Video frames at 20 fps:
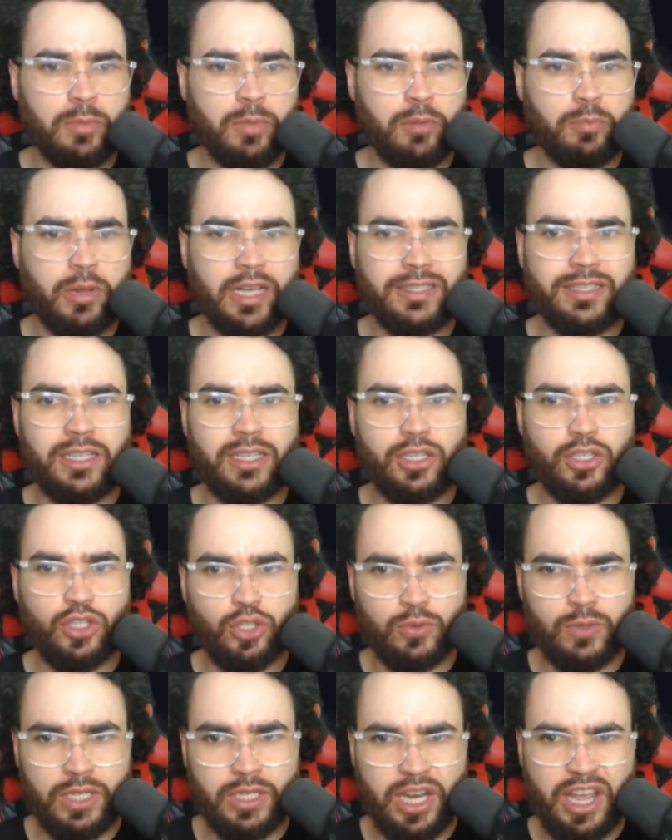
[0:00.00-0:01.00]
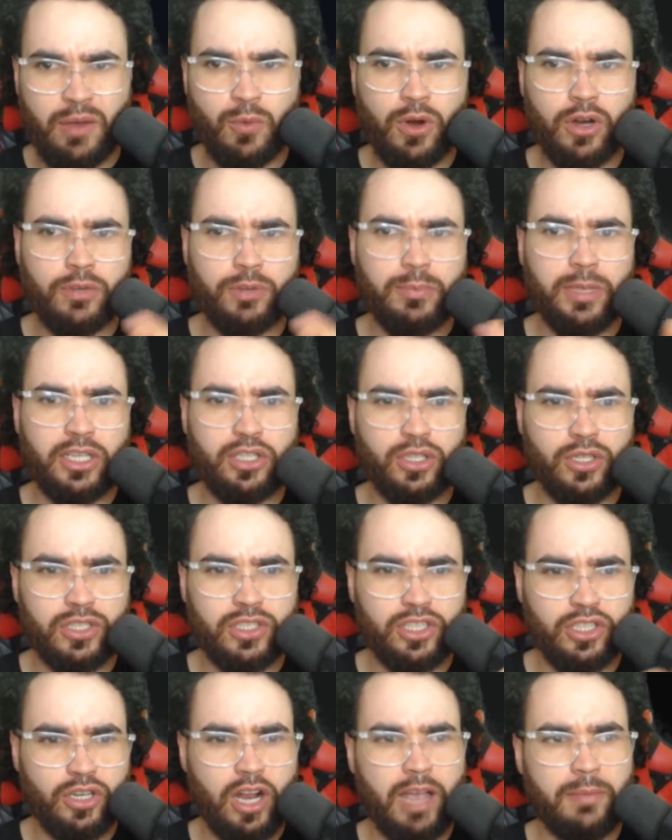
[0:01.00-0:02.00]
Perplexa to a network, make sure
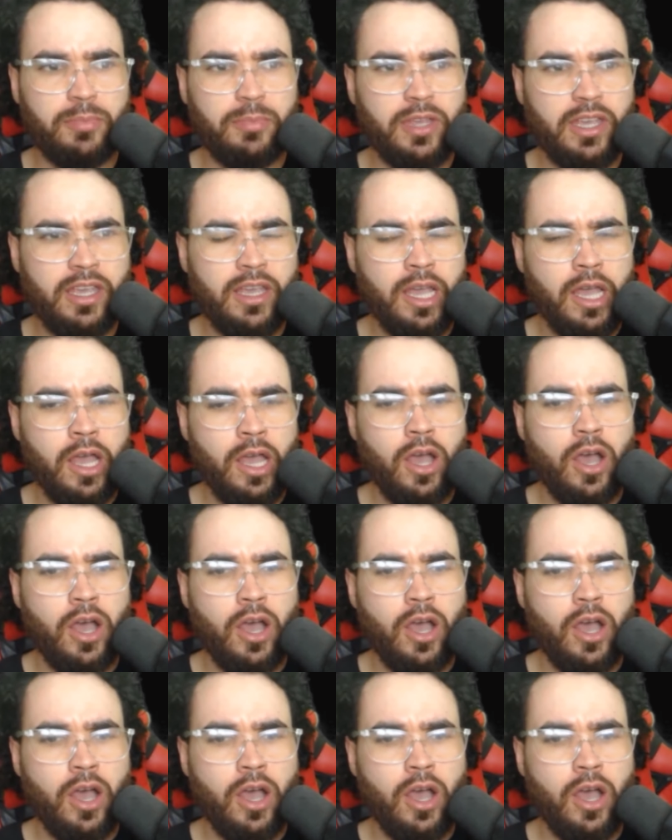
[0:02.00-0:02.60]
it's your IP.